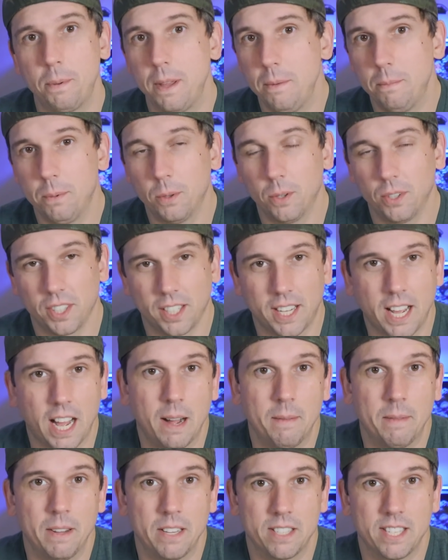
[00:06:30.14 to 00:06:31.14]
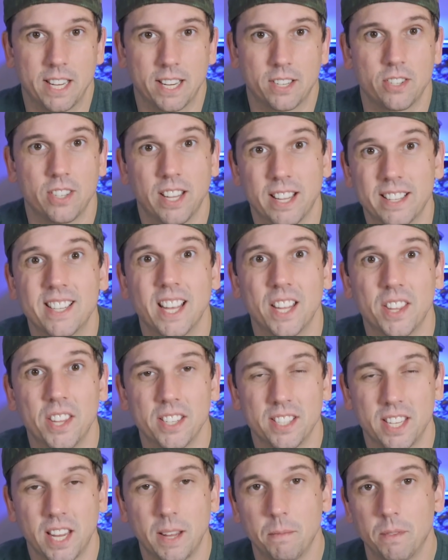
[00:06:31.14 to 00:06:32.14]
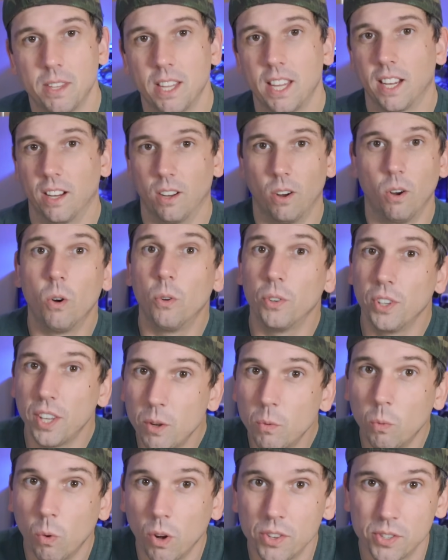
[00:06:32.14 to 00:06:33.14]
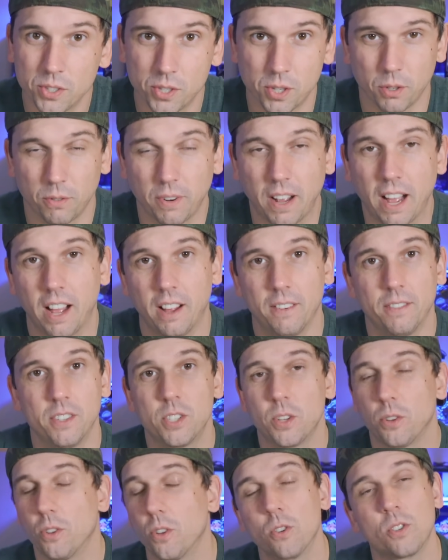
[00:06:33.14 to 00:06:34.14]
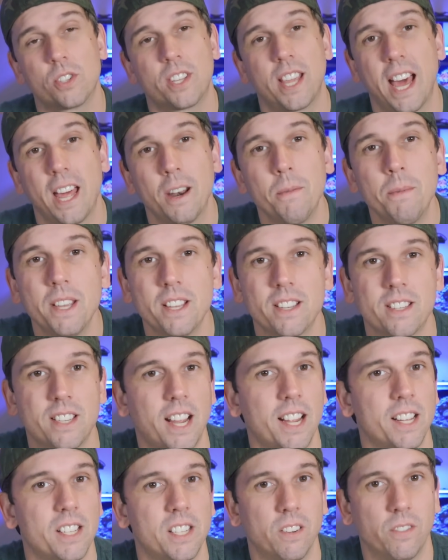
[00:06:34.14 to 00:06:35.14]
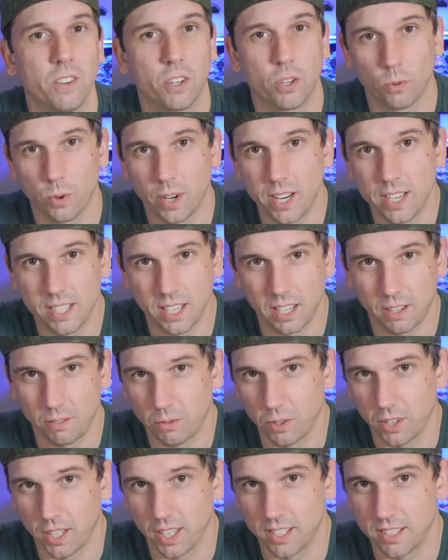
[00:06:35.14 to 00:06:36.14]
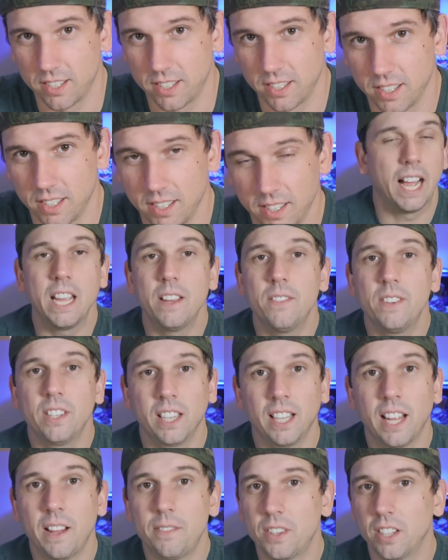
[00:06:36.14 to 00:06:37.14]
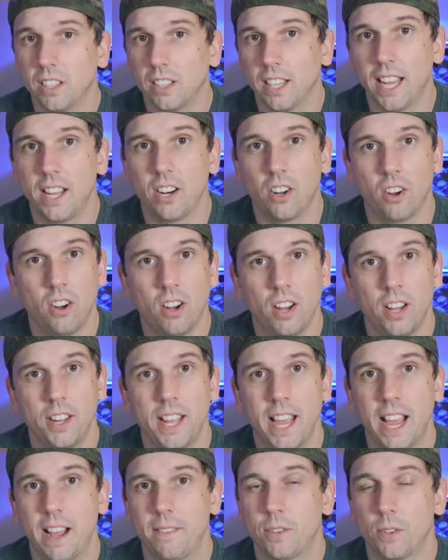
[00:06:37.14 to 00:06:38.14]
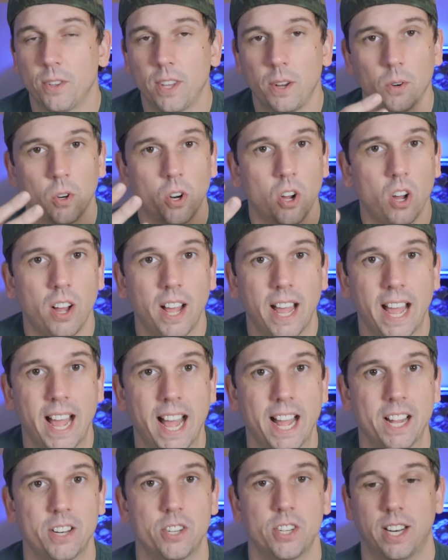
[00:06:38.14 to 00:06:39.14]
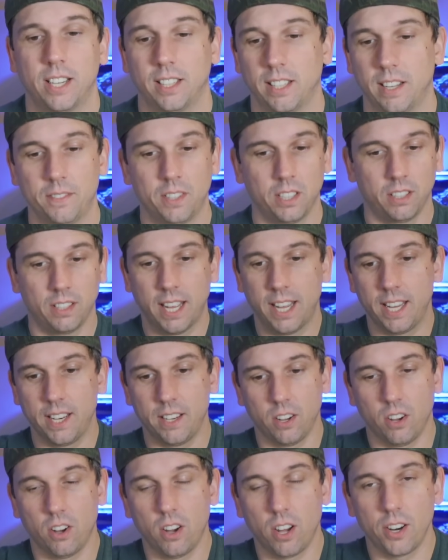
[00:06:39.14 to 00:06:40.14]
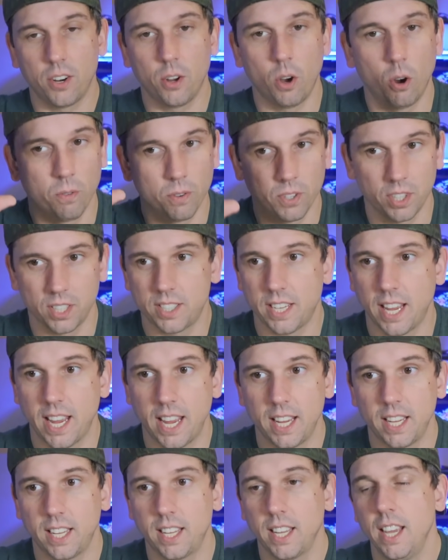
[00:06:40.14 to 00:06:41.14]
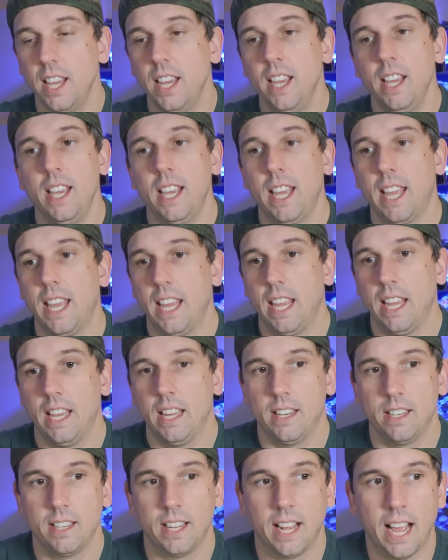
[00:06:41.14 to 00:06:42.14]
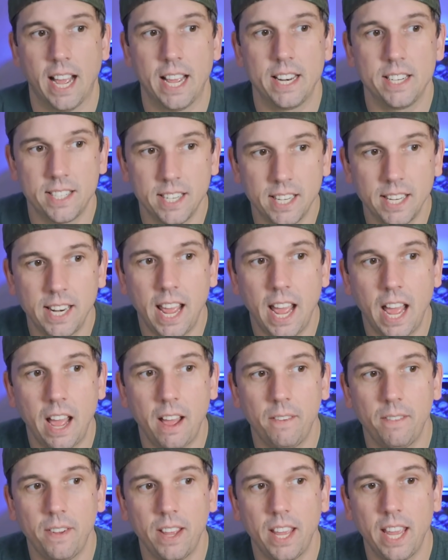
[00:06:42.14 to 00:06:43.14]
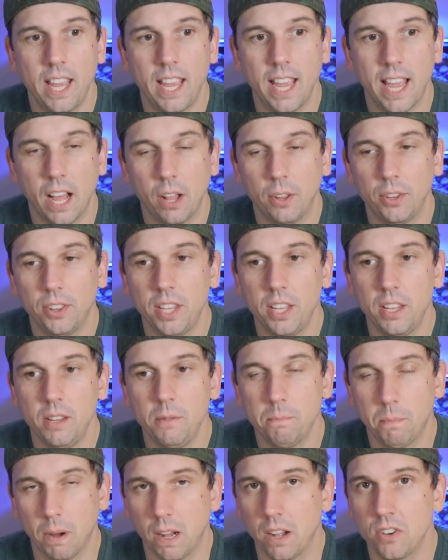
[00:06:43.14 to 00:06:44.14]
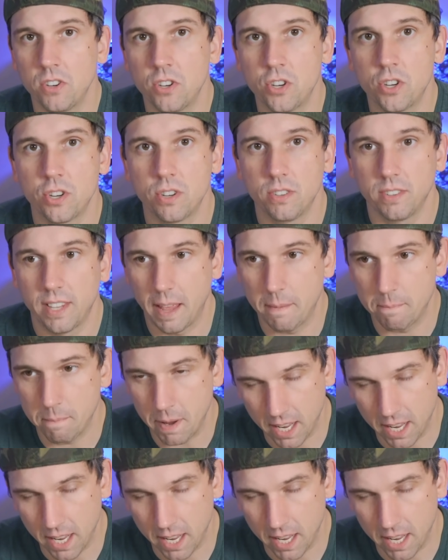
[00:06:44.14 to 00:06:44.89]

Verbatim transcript: people in the comment section that said the same thing. Only one survived. So there's got to be a scientific reasoning for this. I even left the light on after they were all hatched. I left the light on over the tank and I did have a healthy bunch that